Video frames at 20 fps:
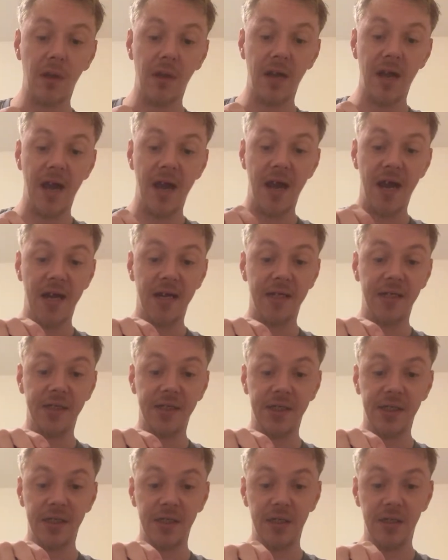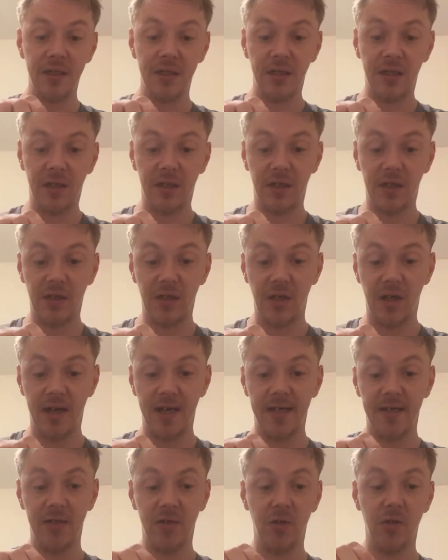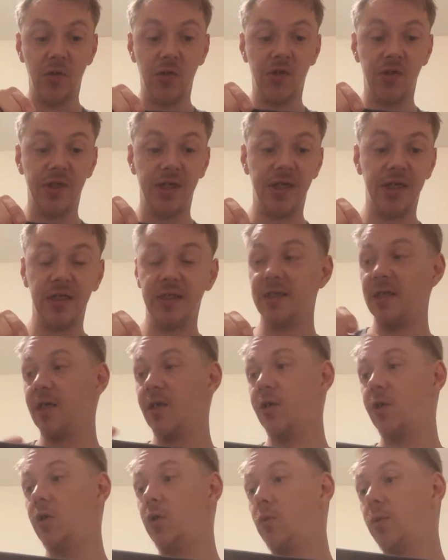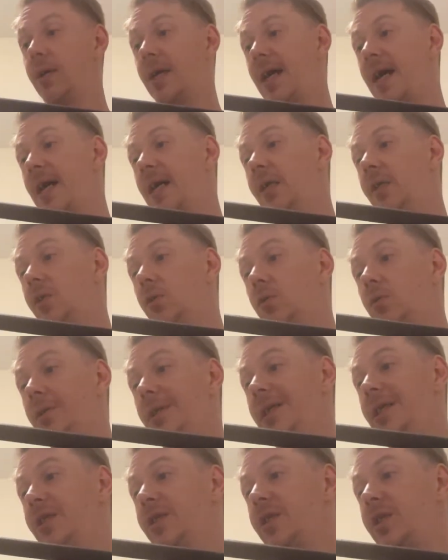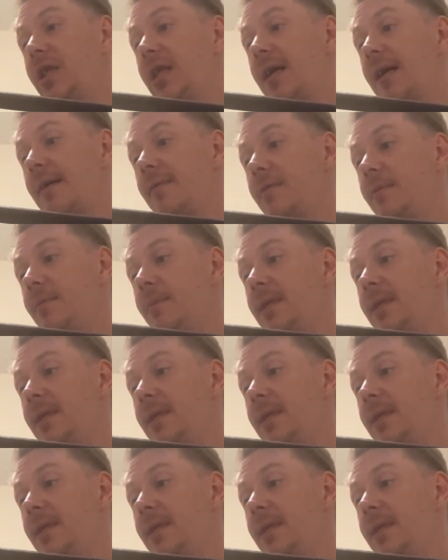and I do think that a new handle is going to have to be